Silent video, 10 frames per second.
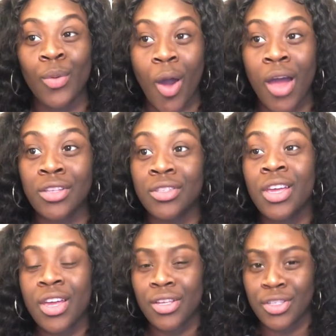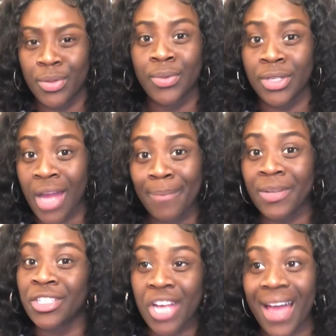on to adopt
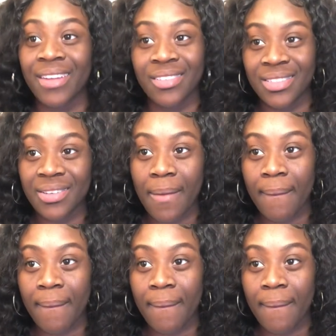a child.